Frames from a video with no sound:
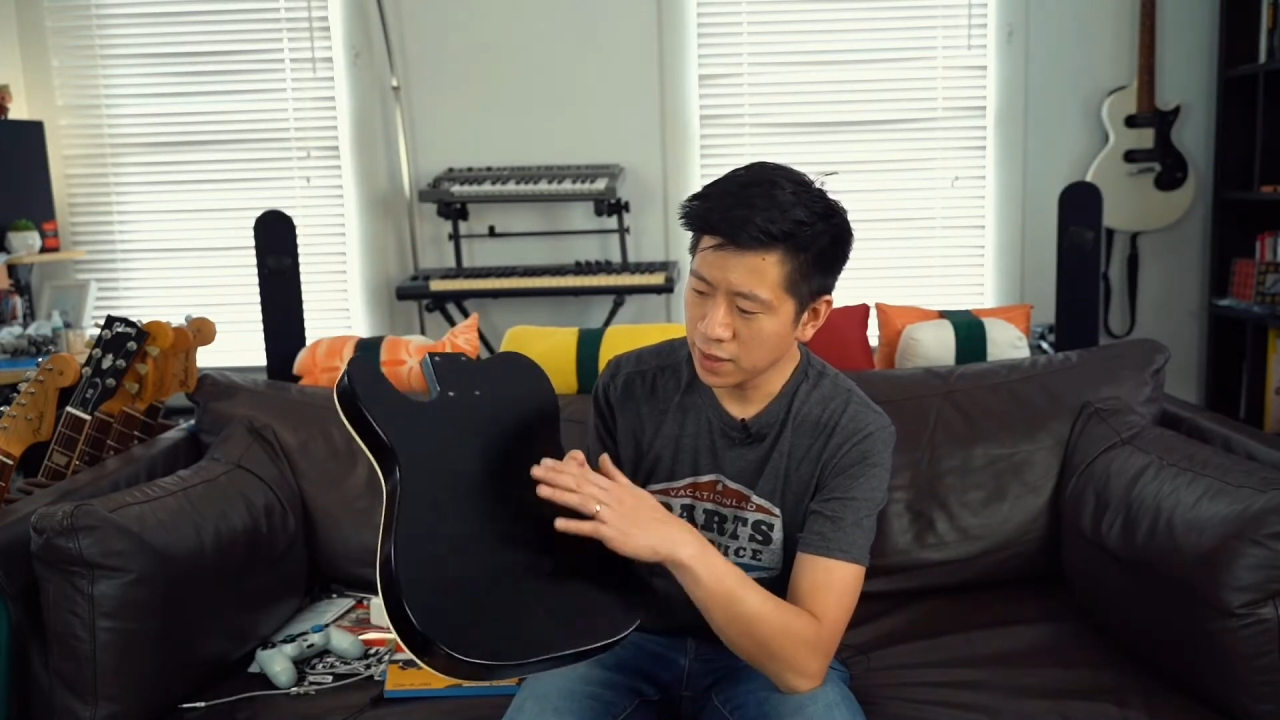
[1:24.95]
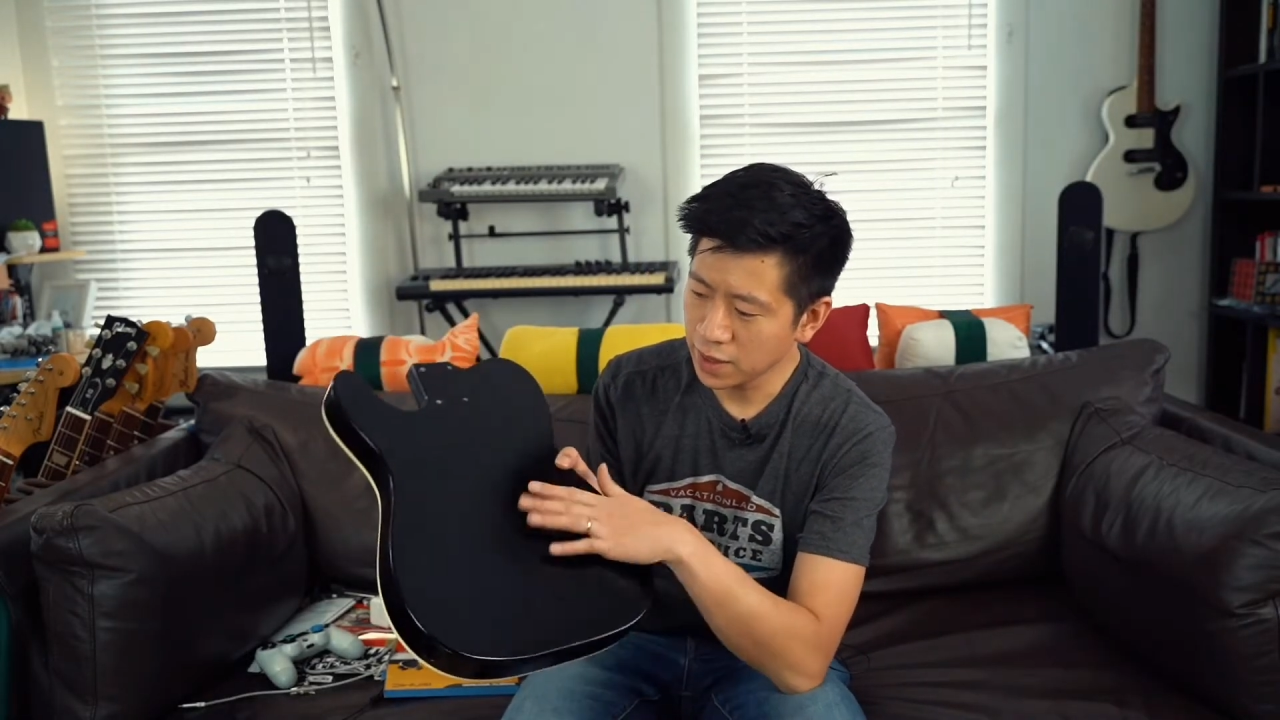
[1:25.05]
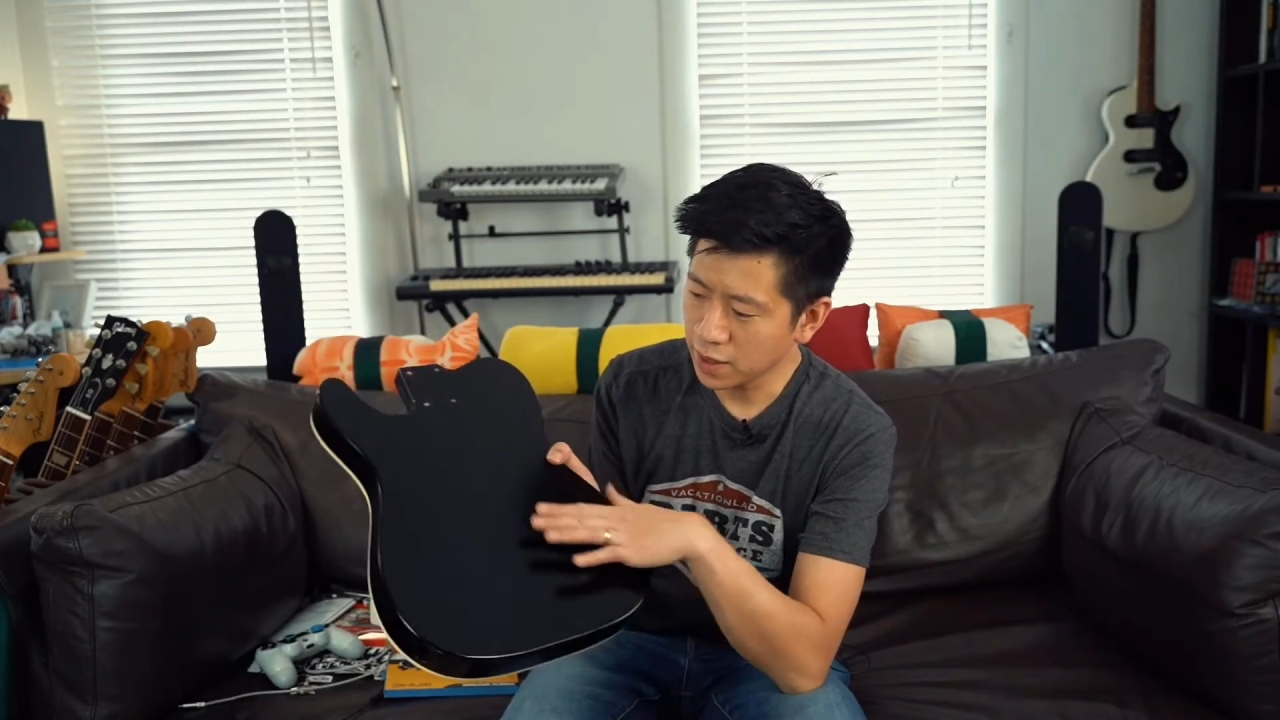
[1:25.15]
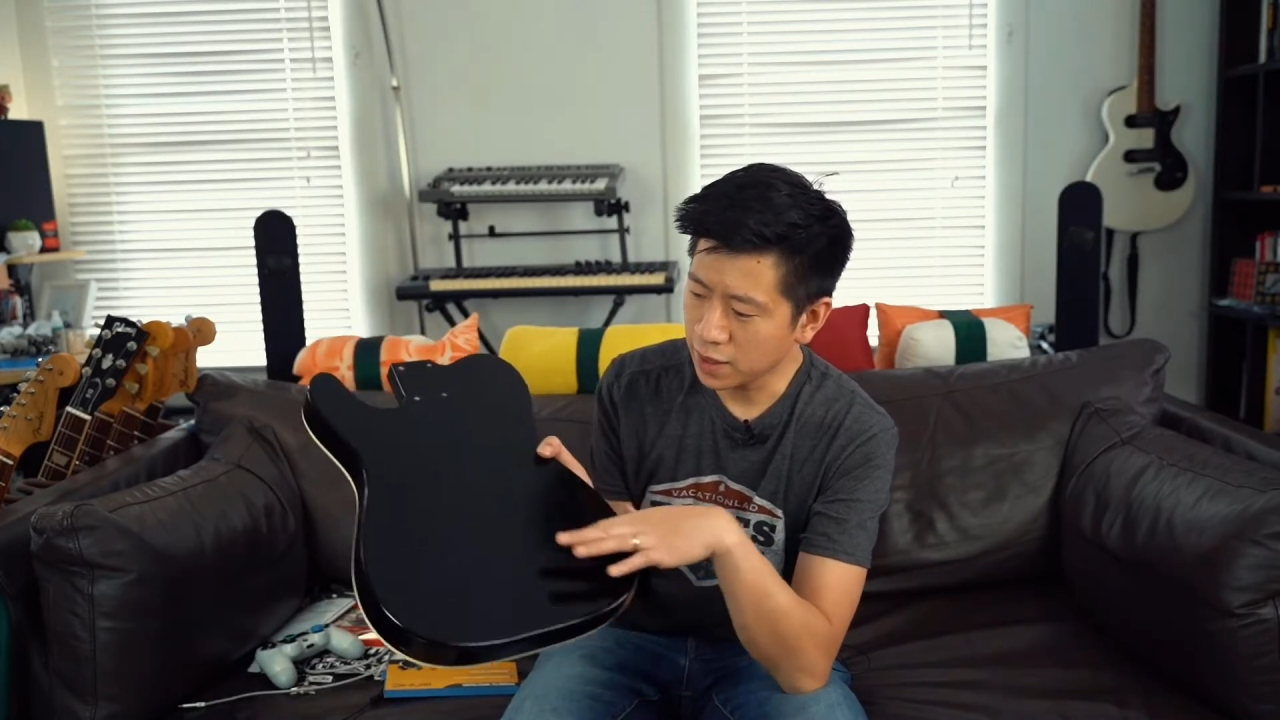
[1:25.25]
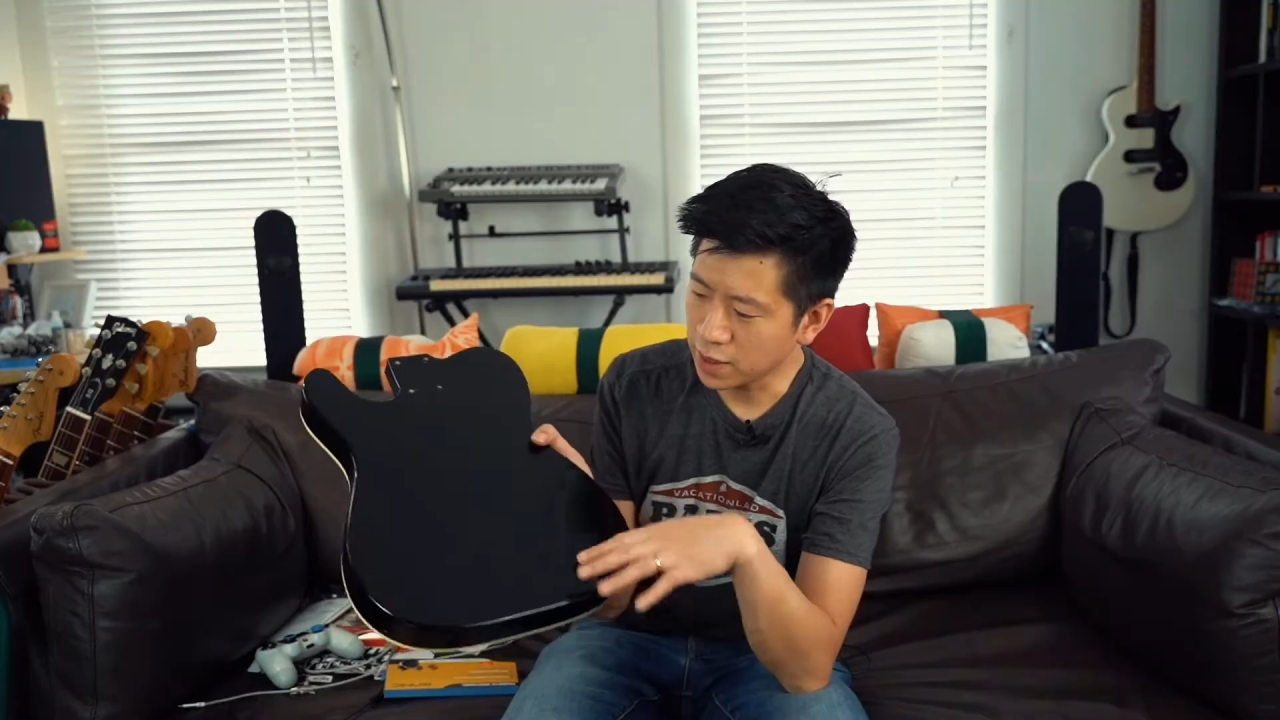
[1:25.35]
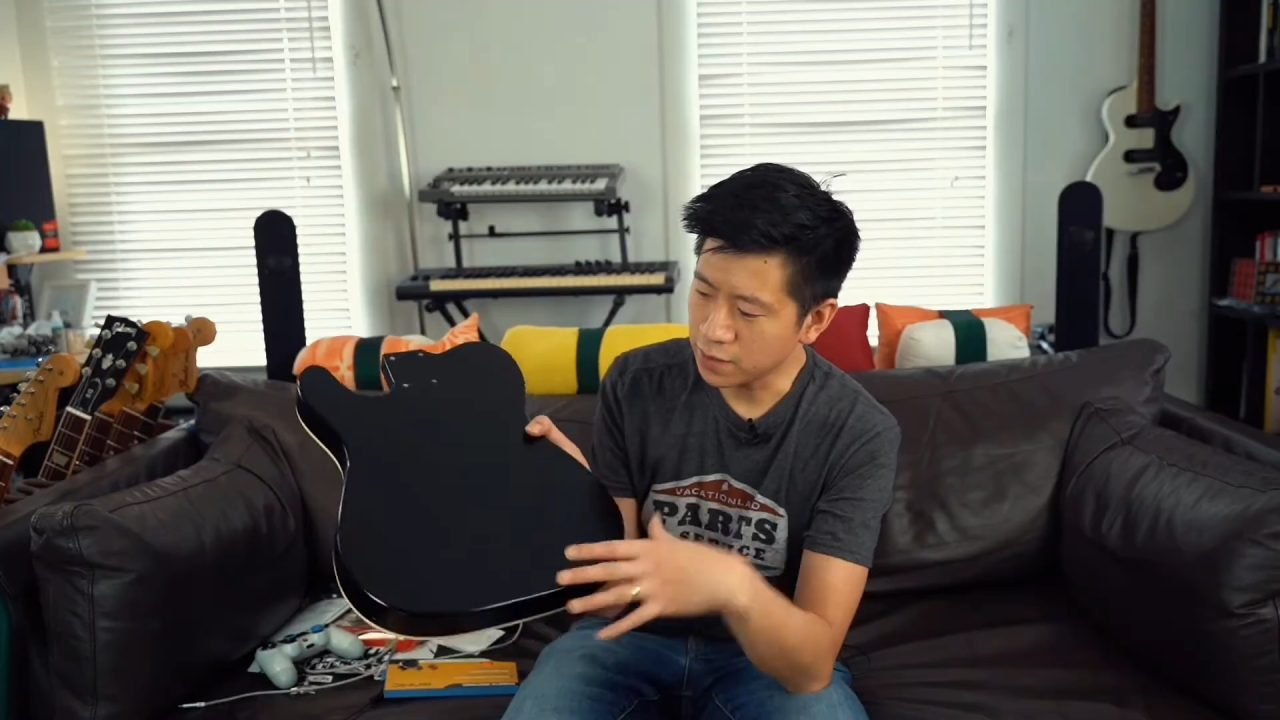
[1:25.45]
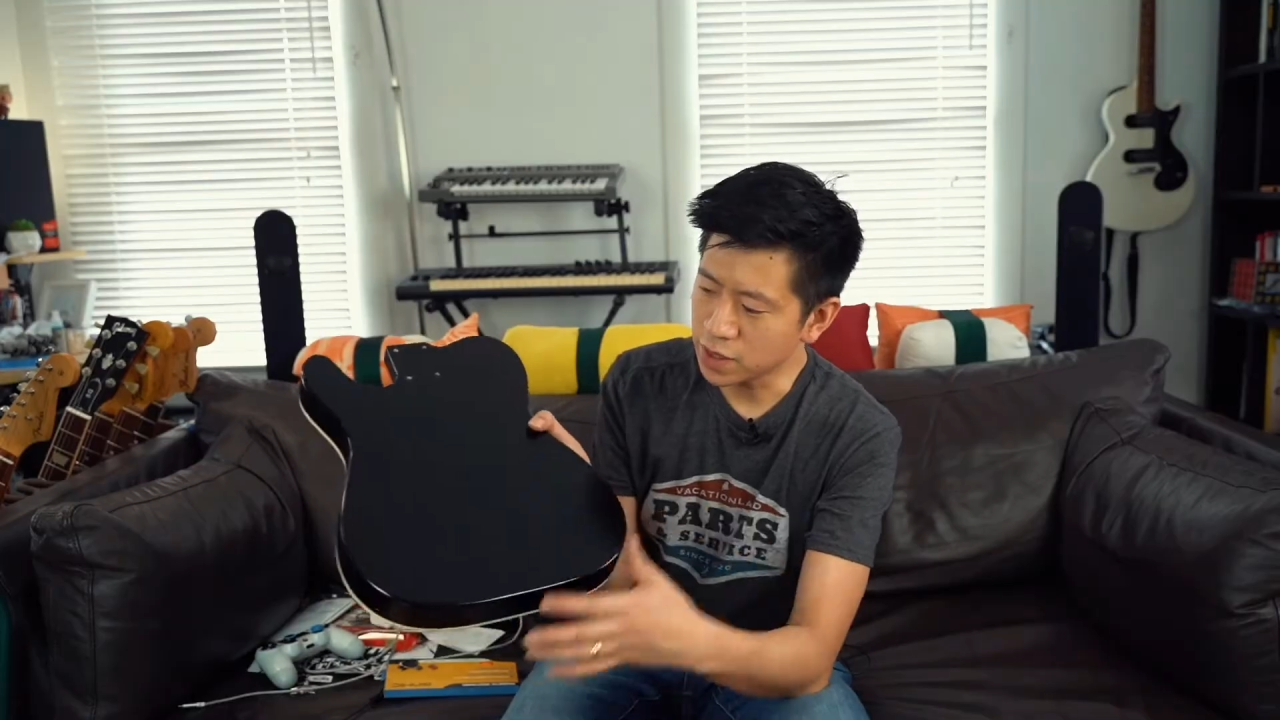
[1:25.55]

so